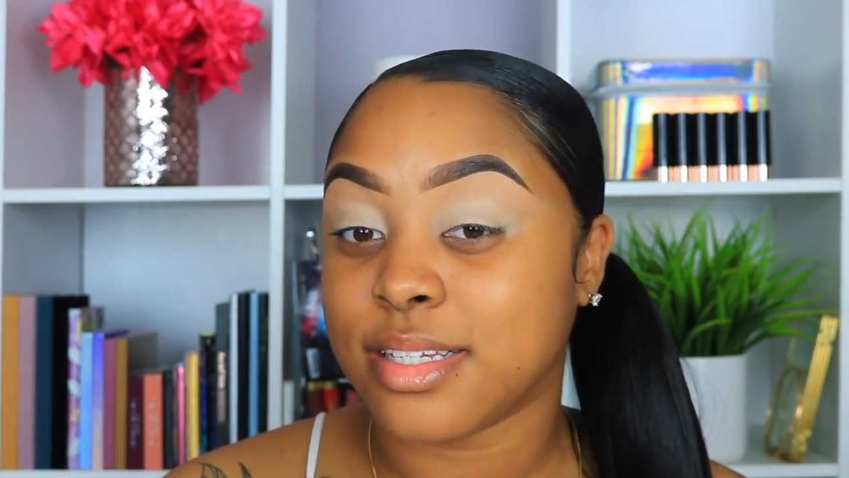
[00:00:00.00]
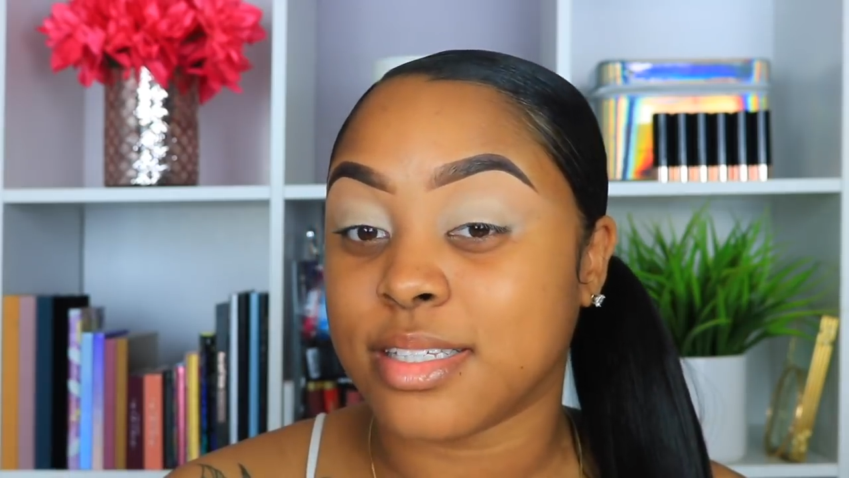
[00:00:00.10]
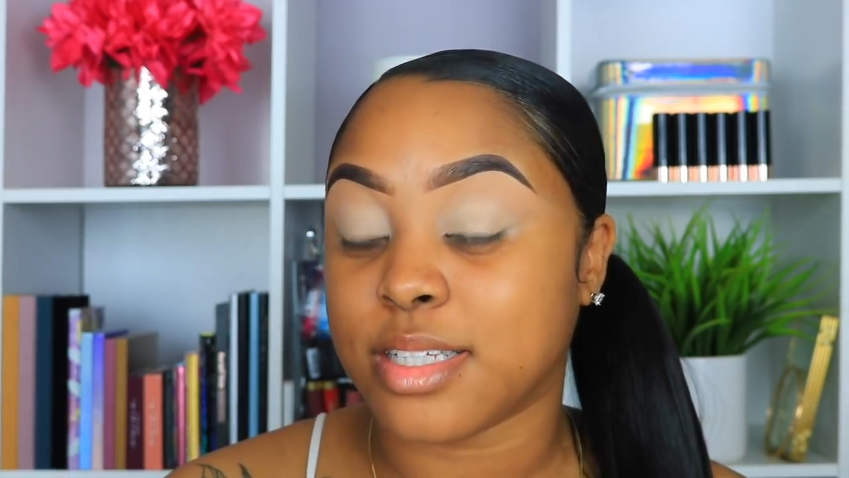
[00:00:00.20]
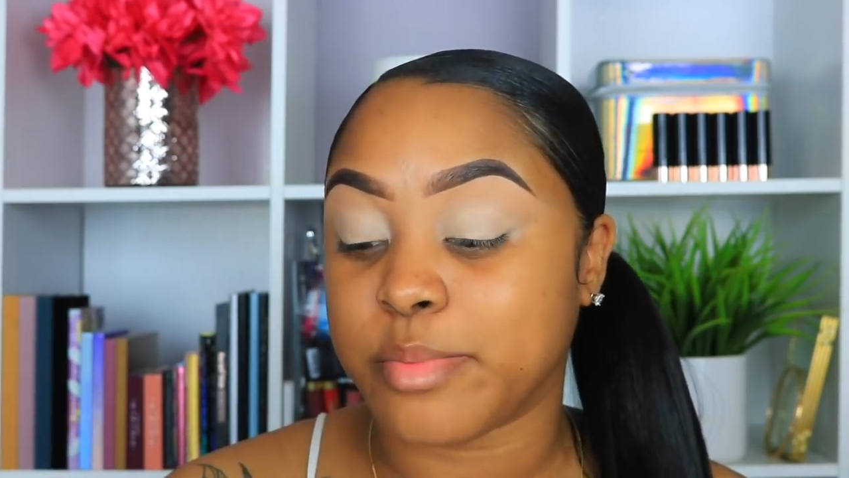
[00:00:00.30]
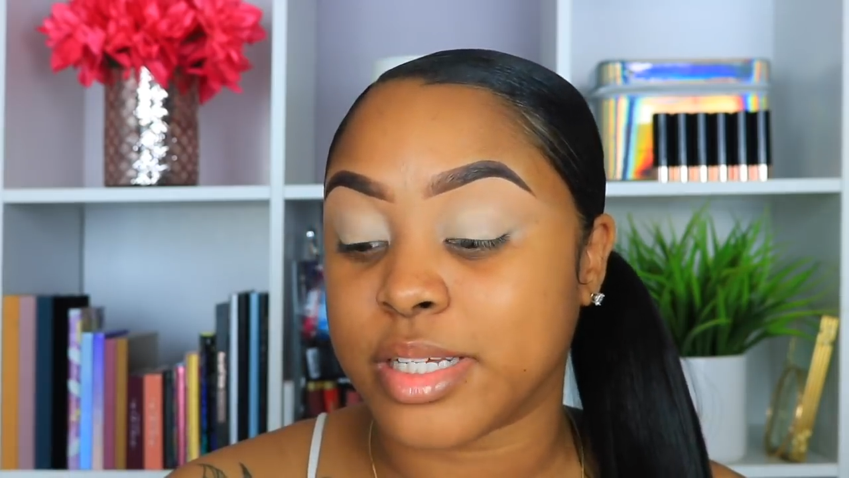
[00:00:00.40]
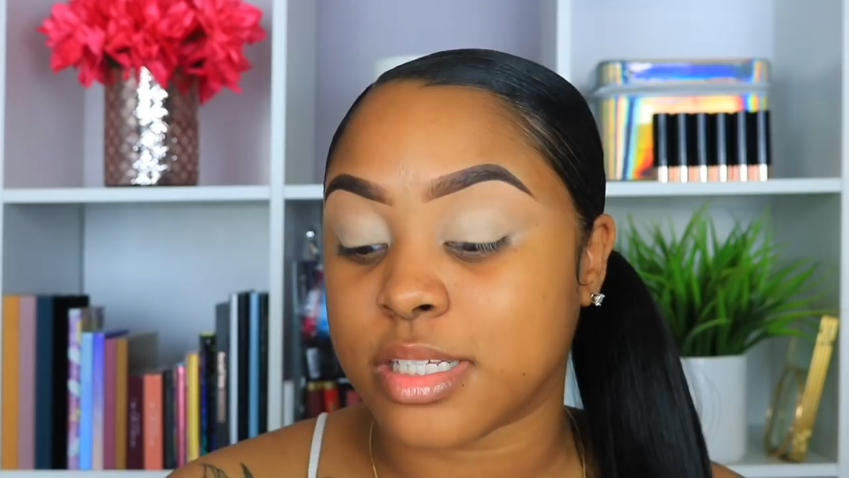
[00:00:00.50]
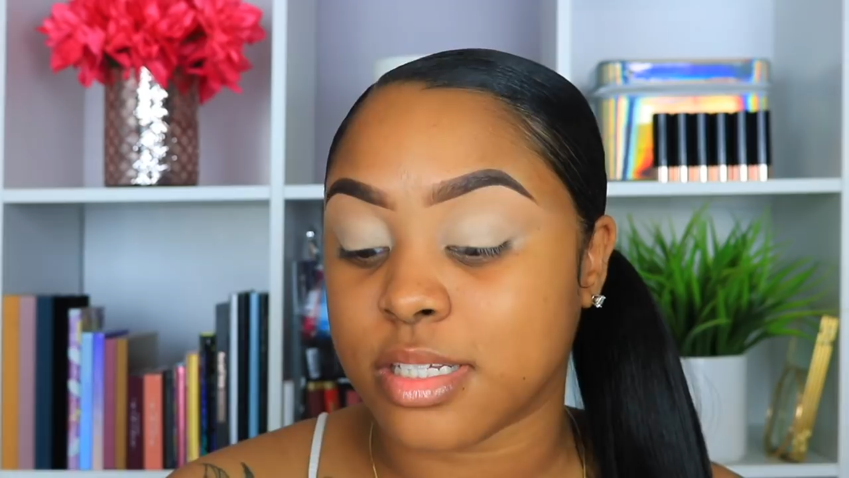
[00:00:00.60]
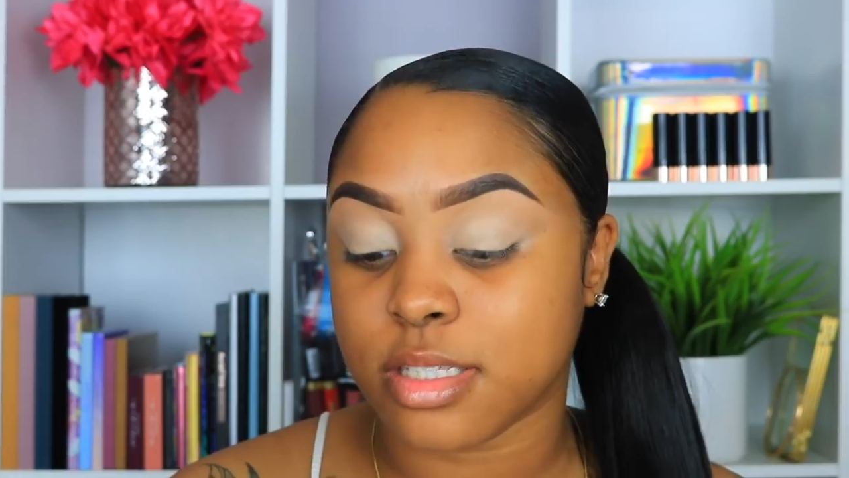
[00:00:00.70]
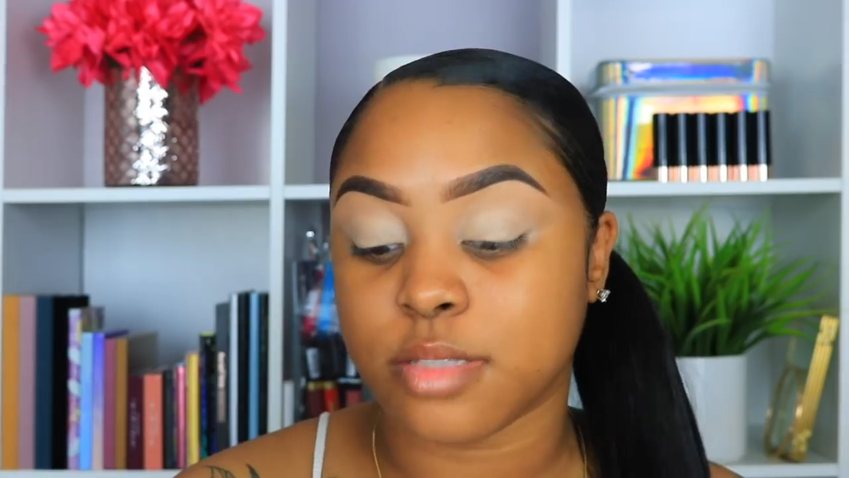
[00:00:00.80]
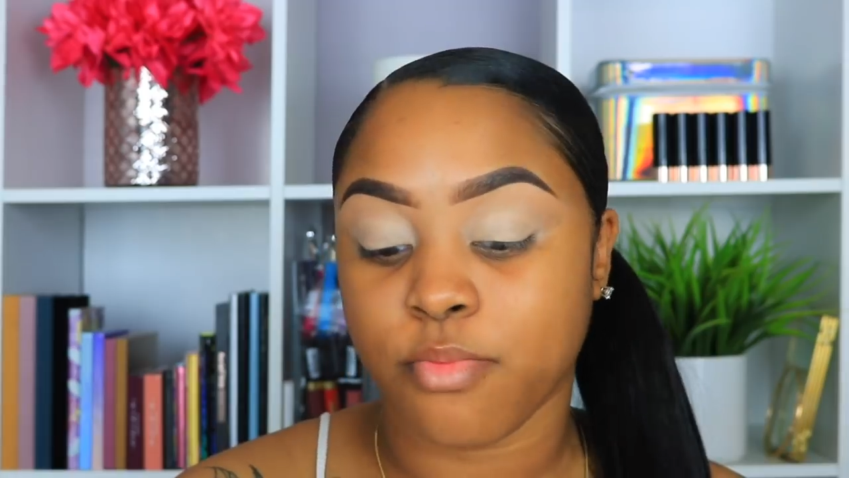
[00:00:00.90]
Does that make
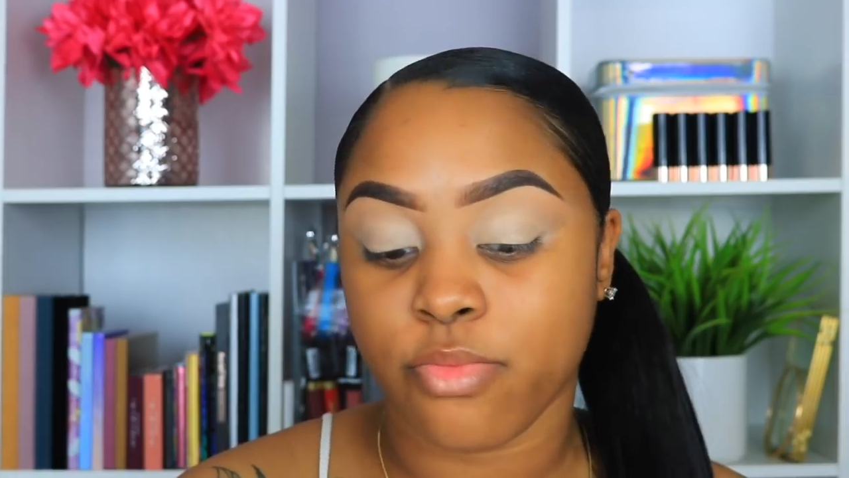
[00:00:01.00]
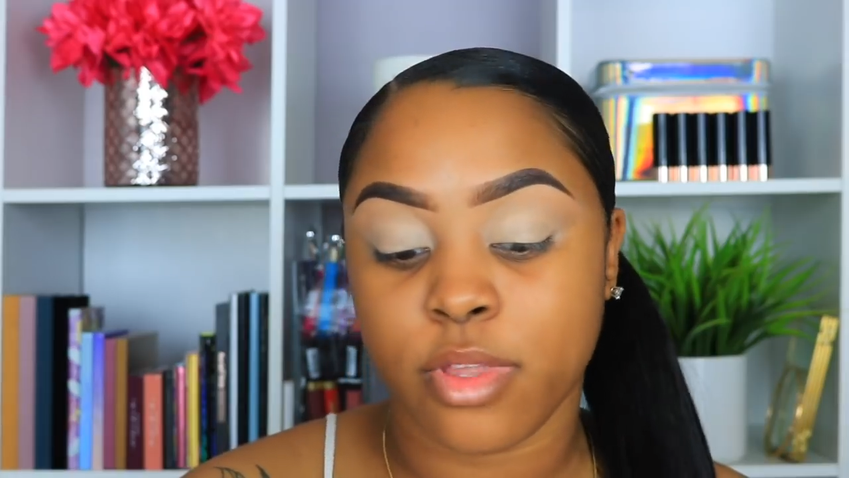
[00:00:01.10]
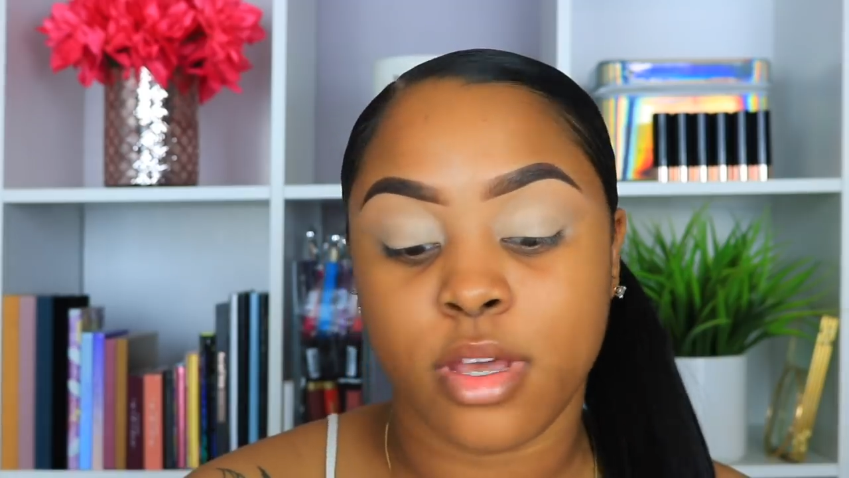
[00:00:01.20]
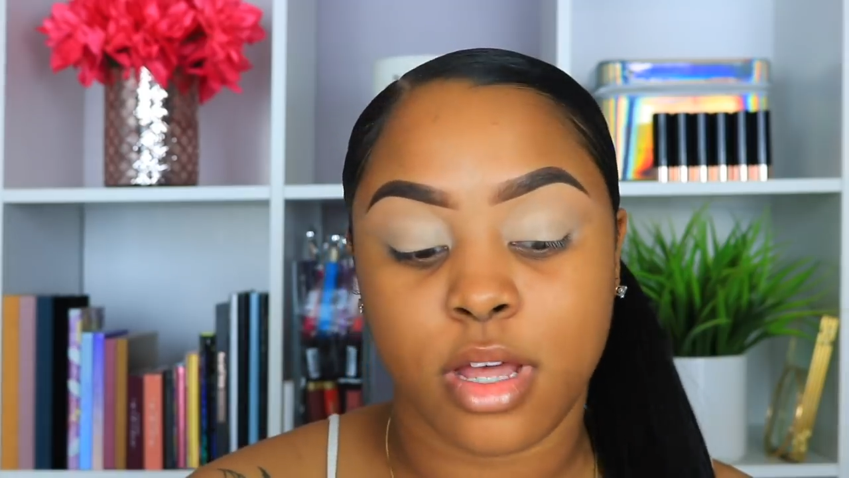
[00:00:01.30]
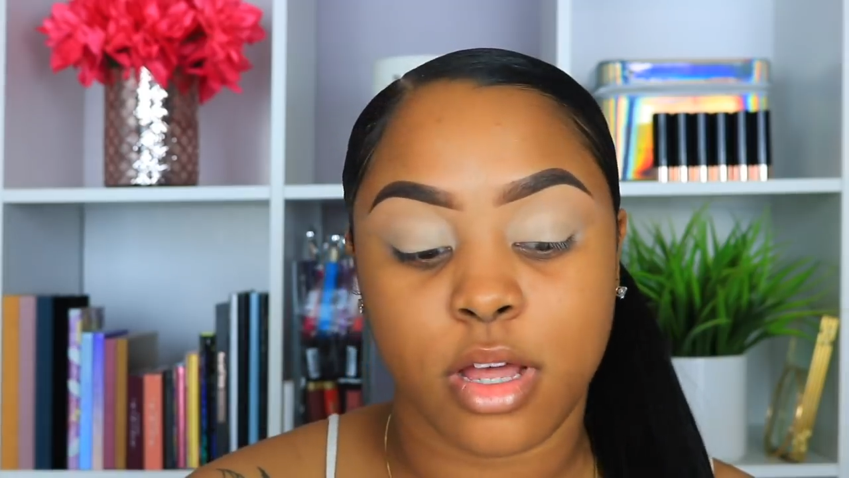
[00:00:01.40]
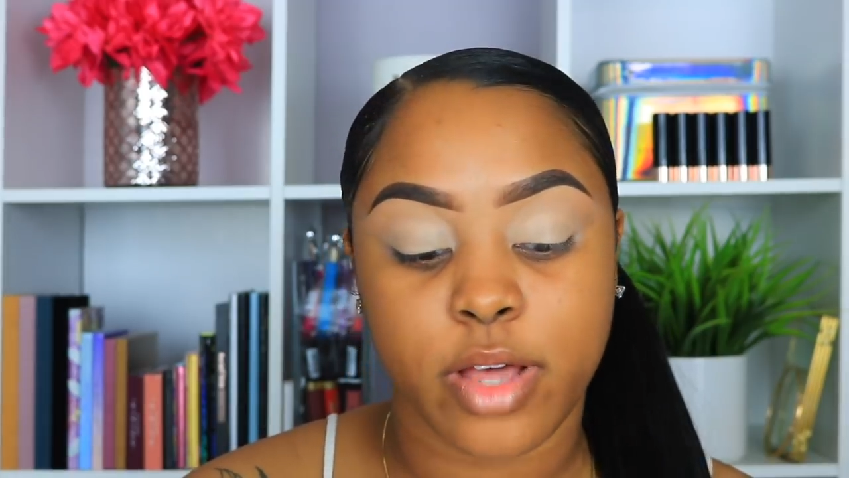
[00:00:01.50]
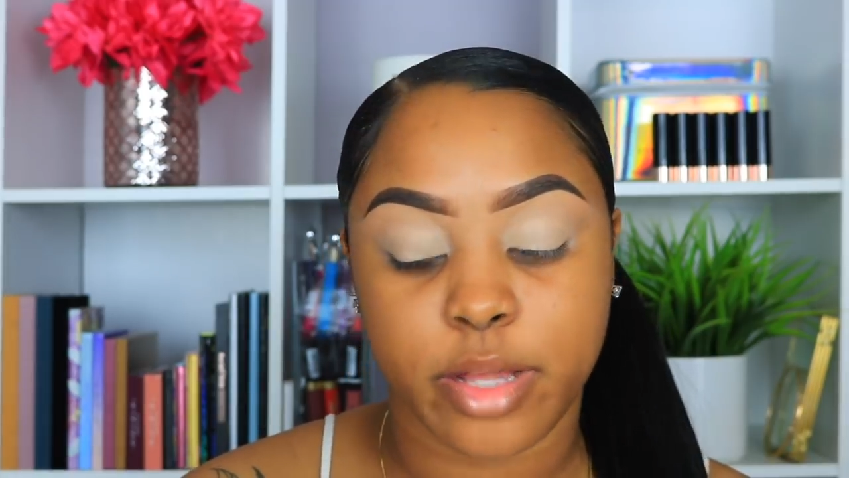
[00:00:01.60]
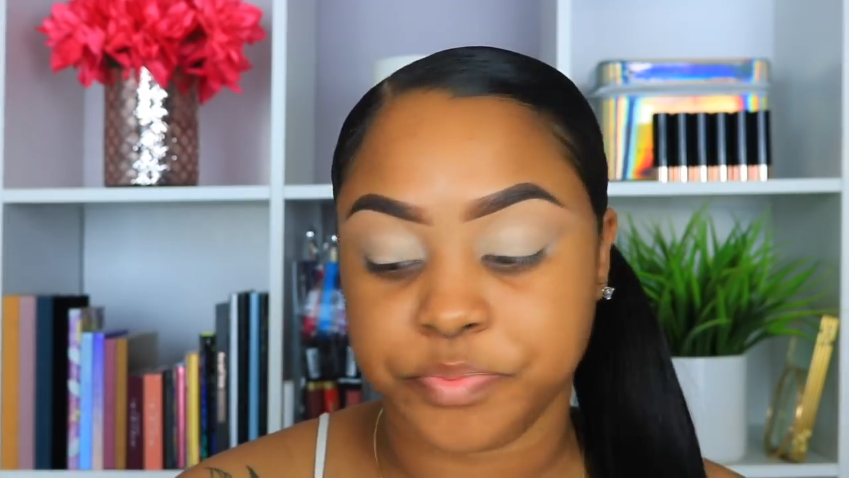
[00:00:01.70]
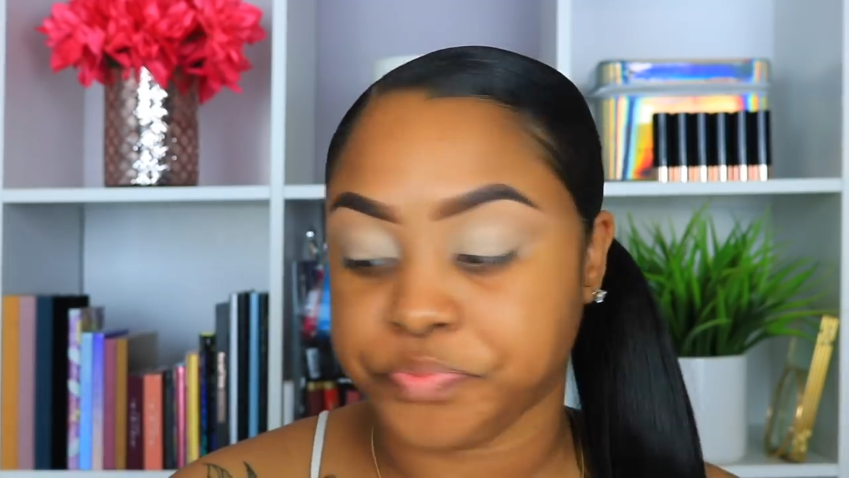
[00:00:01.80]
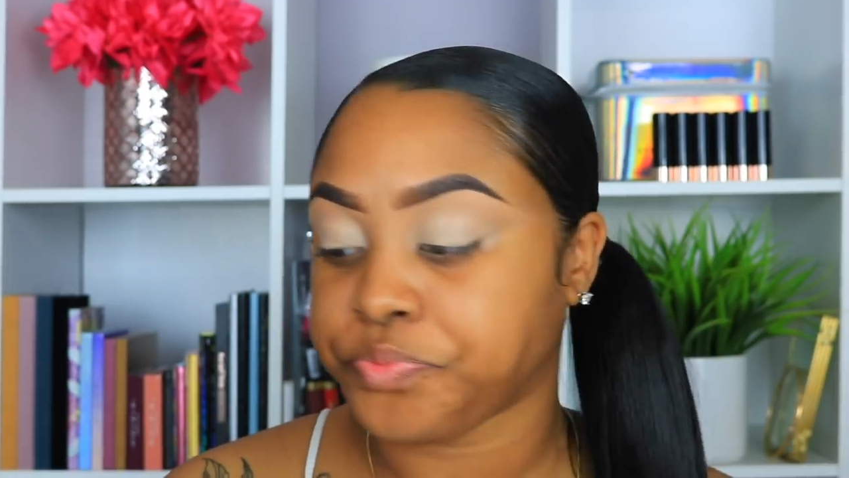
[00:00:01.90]
sense? Okay.